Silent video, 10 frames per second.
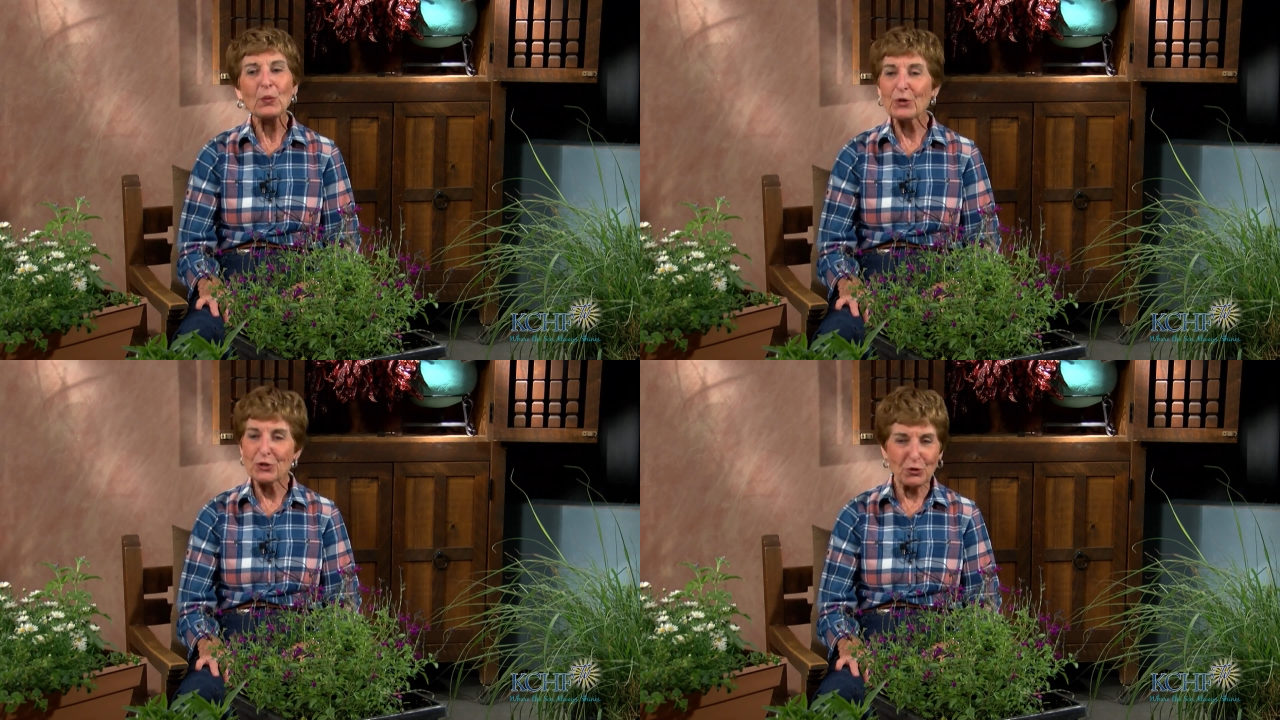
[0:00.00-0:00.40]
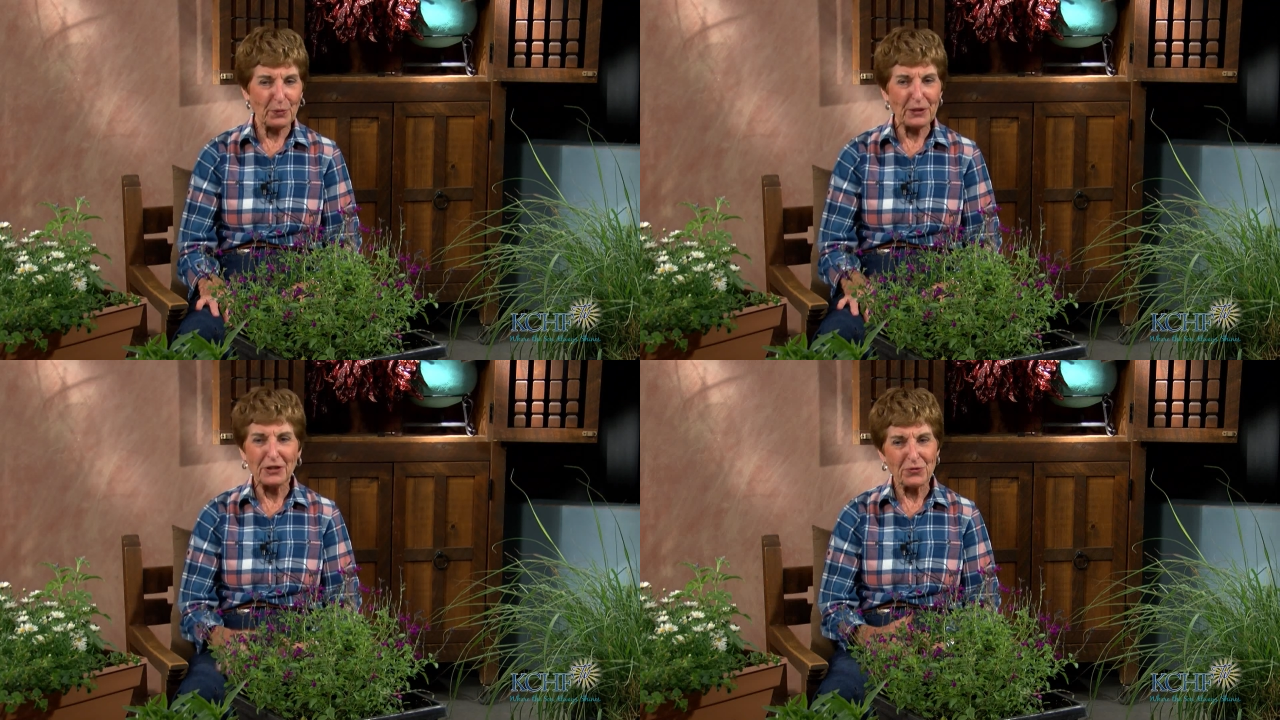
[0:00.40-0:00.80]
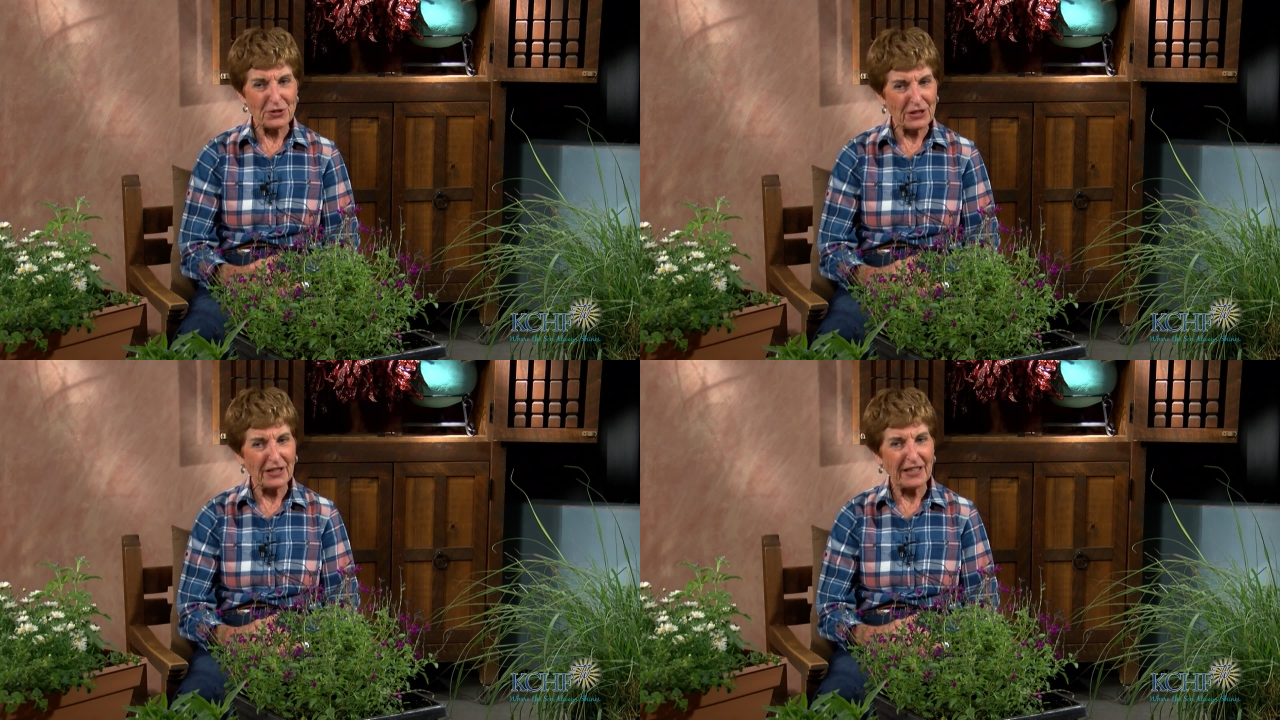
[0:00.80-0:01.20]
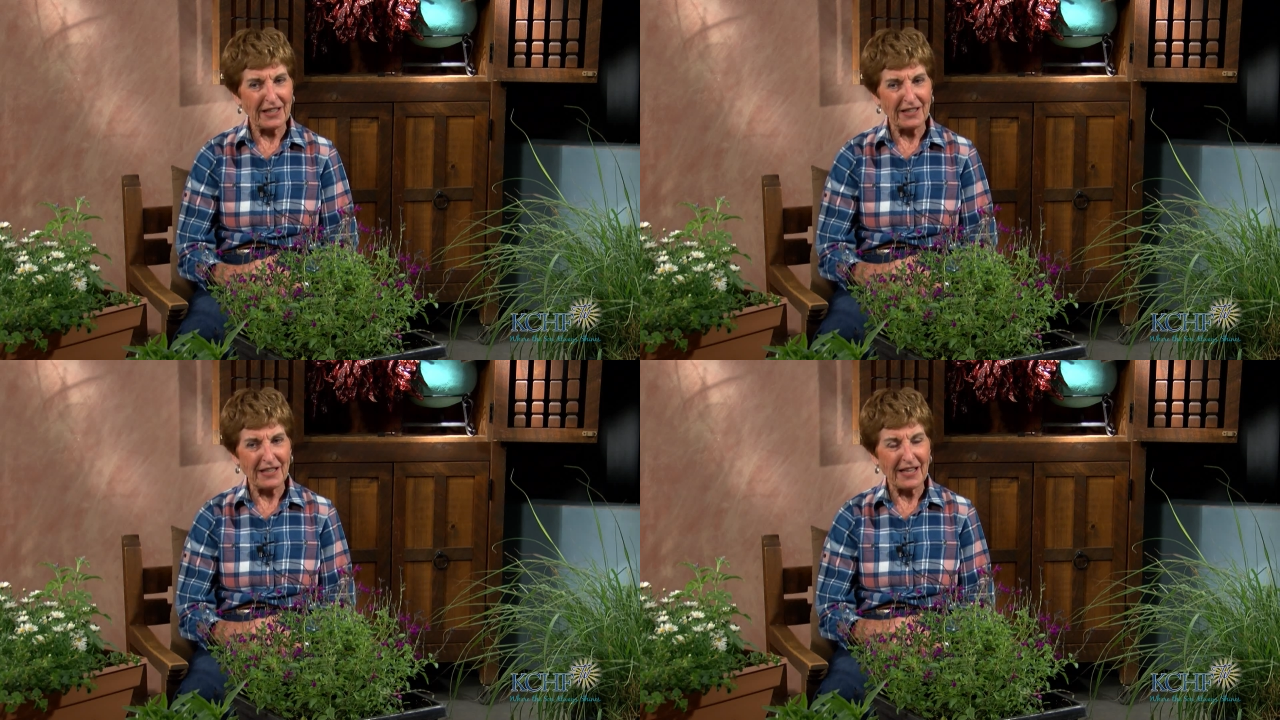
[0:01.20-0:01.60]
would you be interested
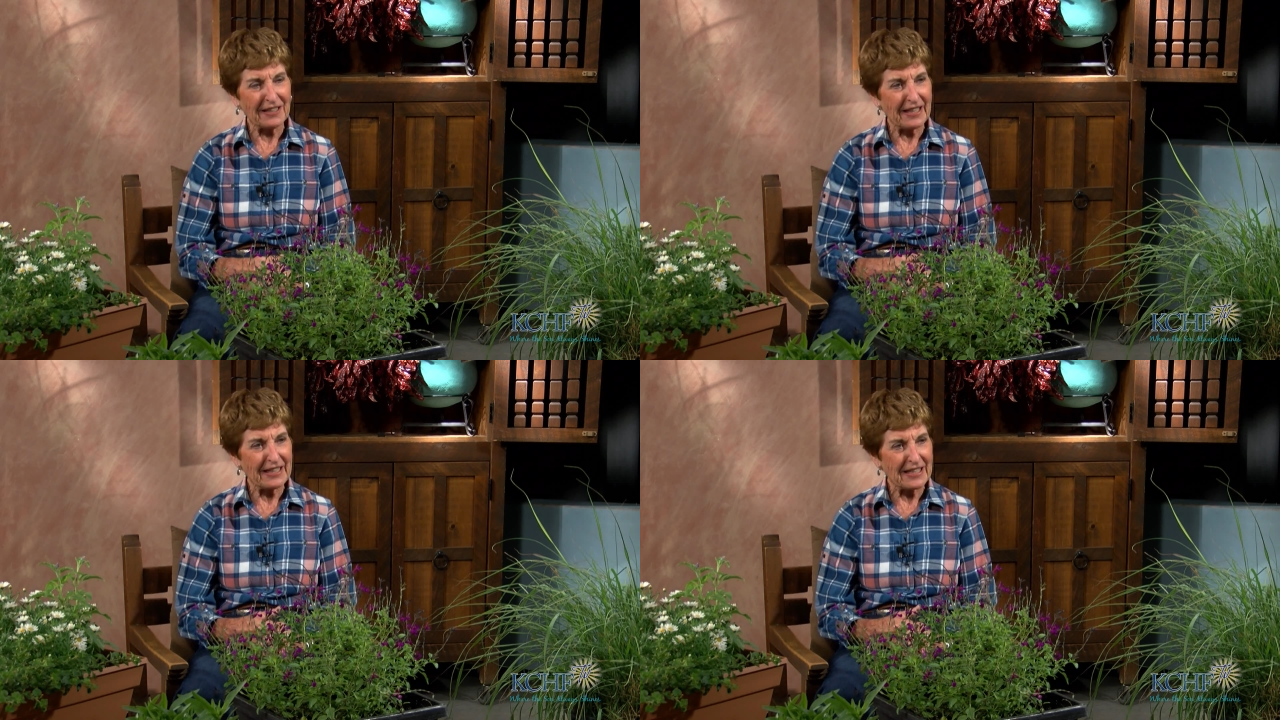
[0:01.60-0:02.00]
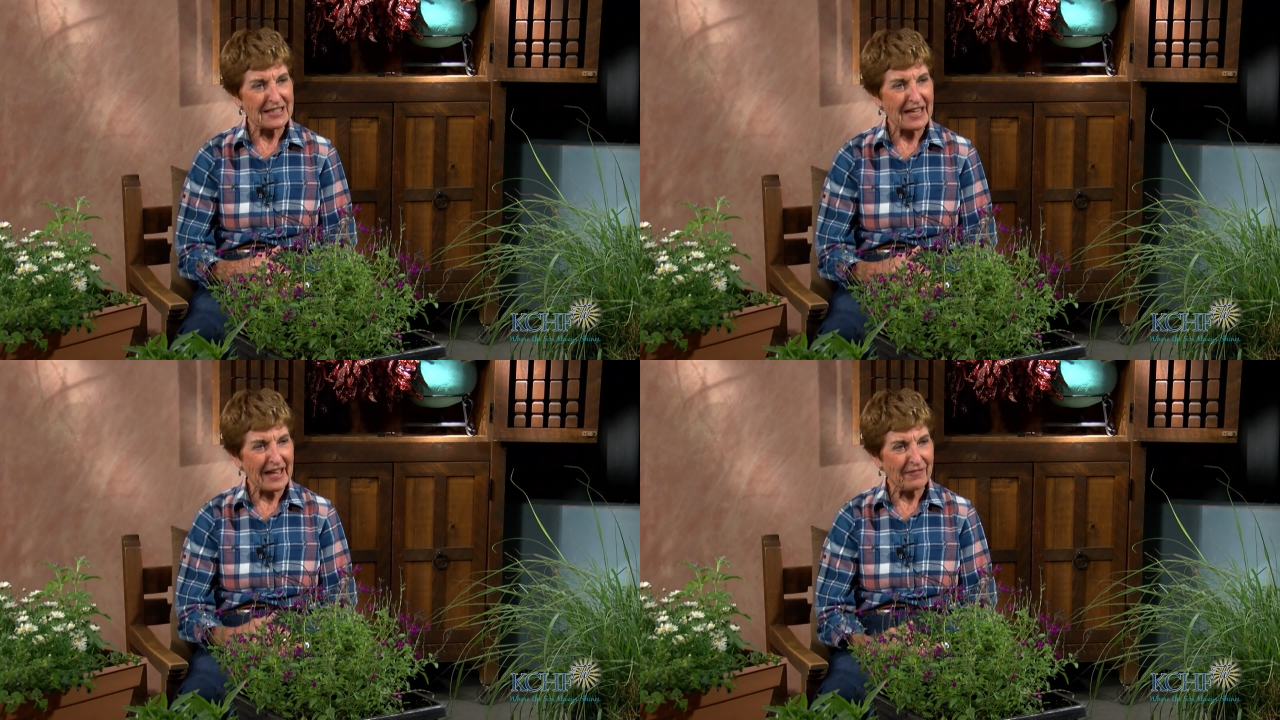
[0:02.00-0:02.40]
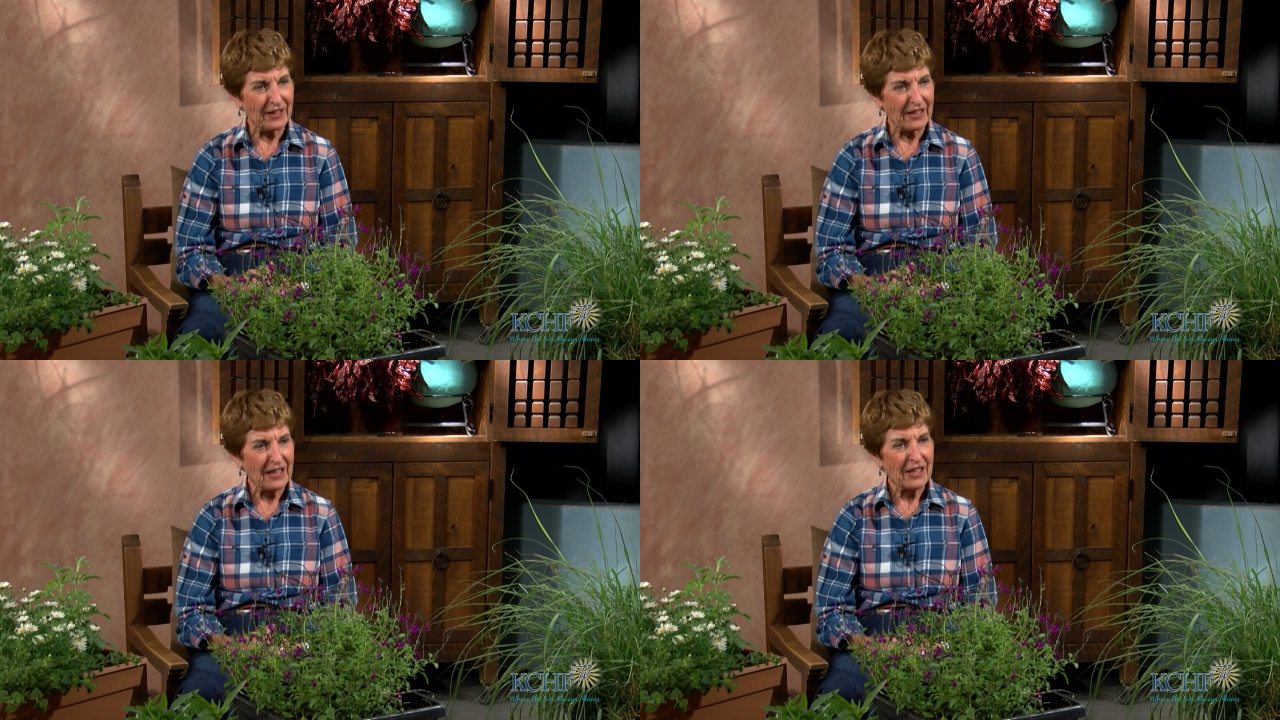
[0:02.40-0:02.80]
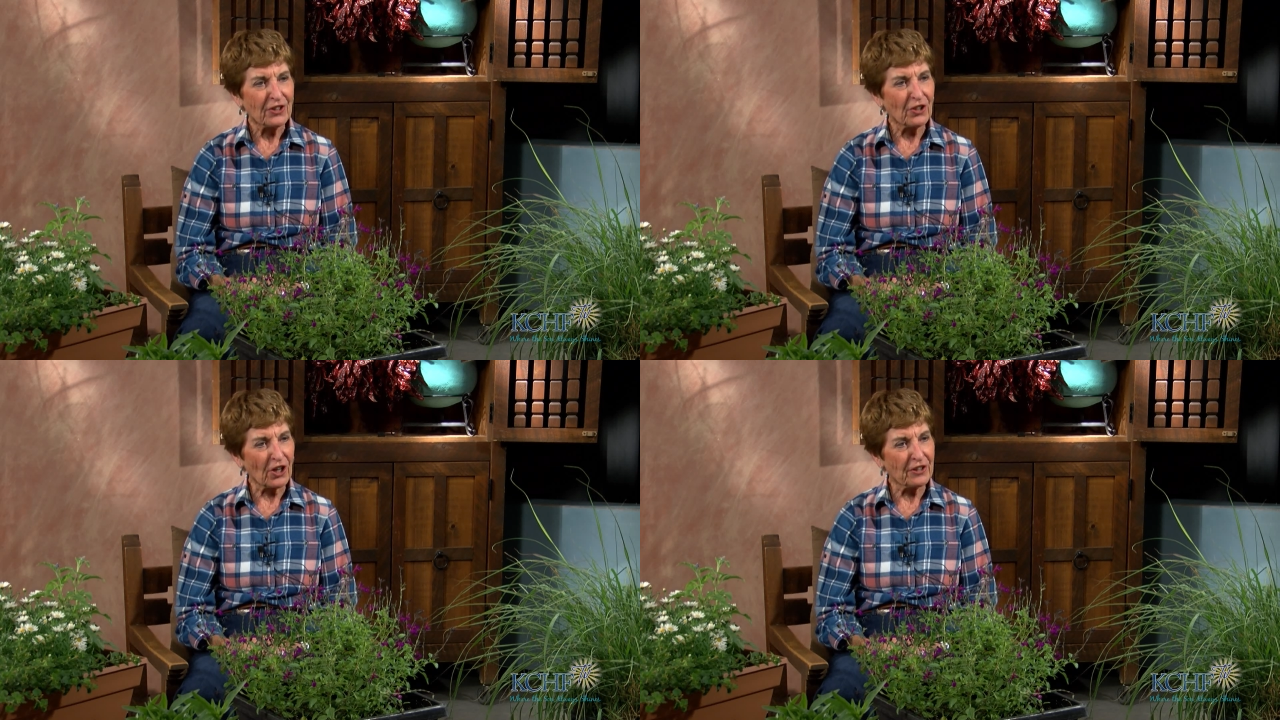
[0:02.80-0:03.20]
in, in letting us have a
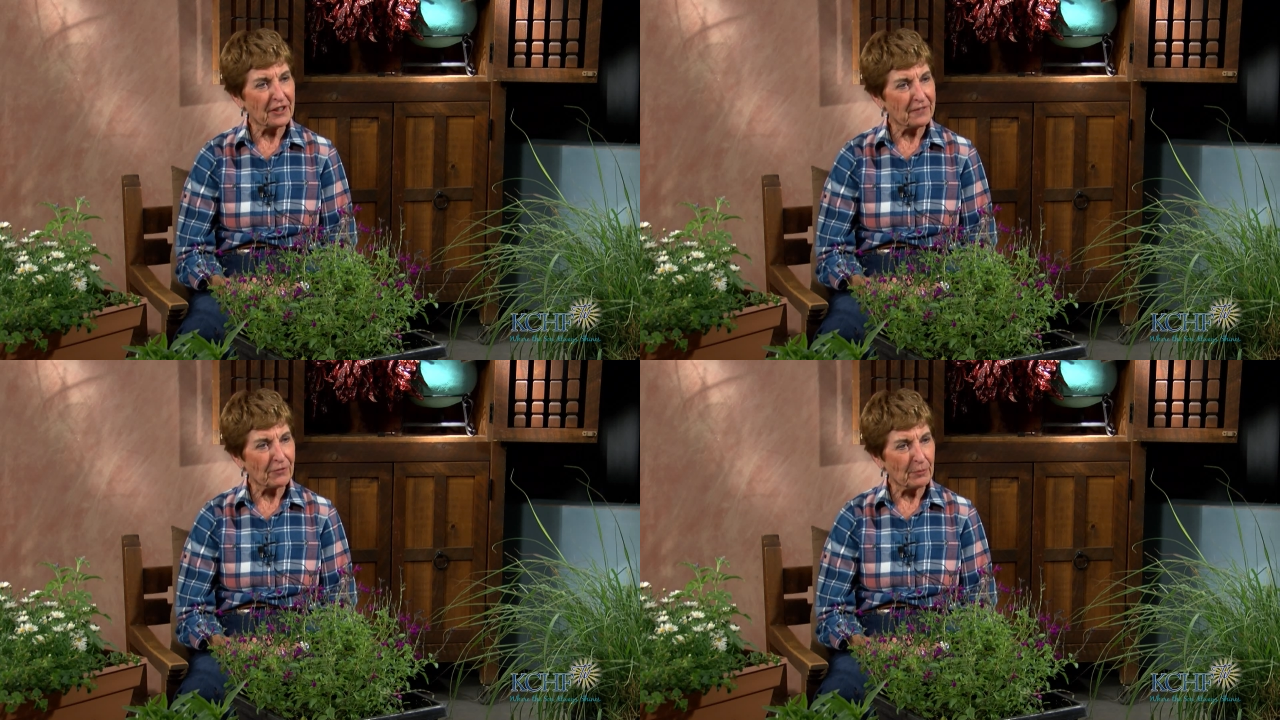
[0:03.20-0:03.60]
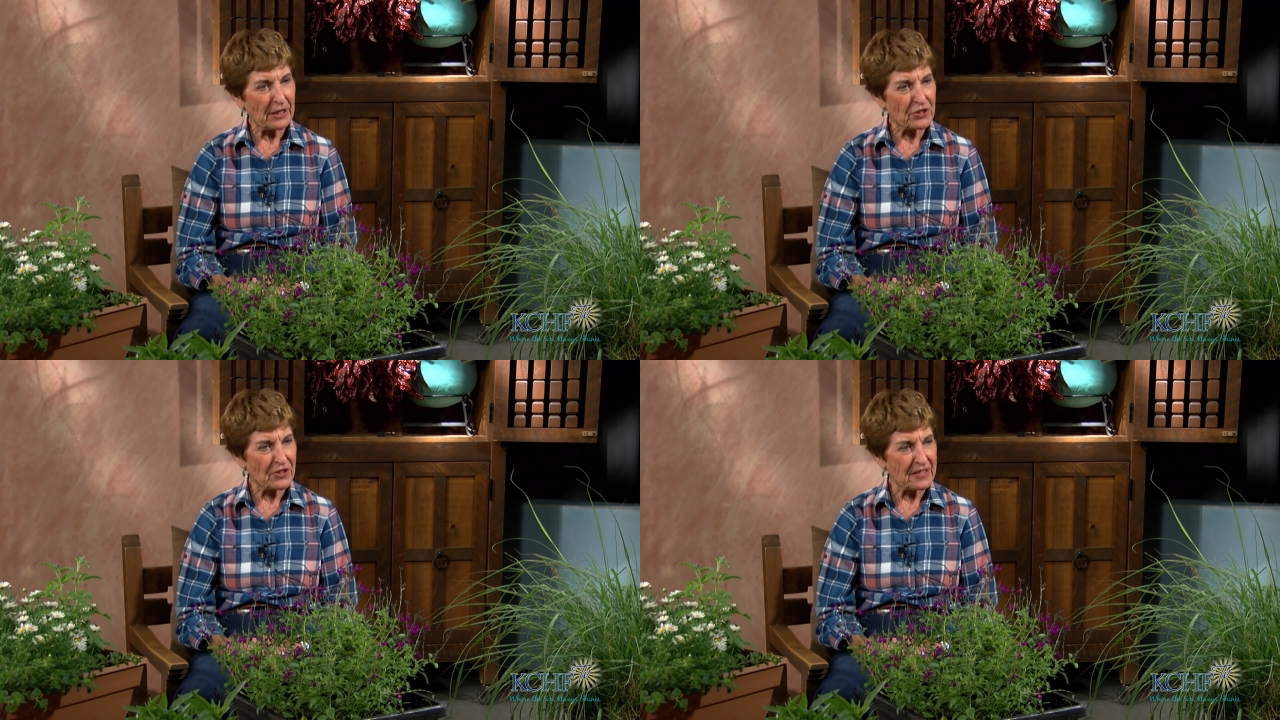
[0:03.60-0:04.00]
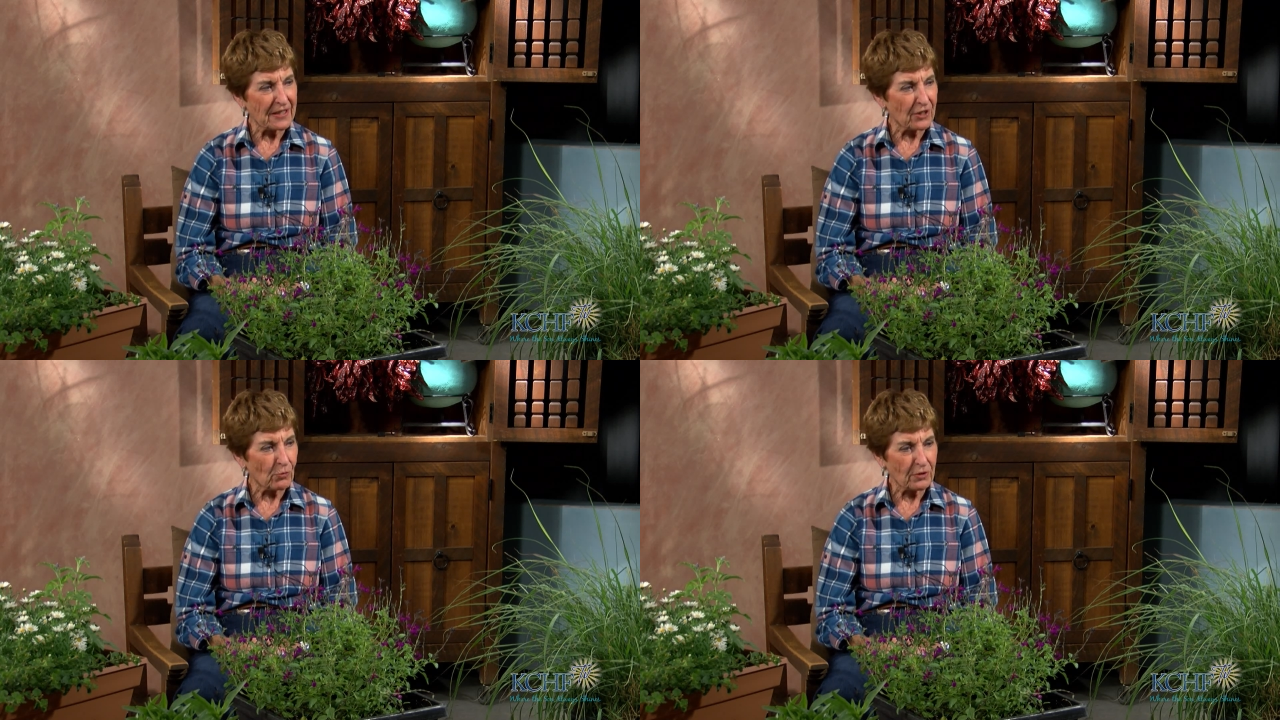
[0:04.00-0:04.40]
gardening information center?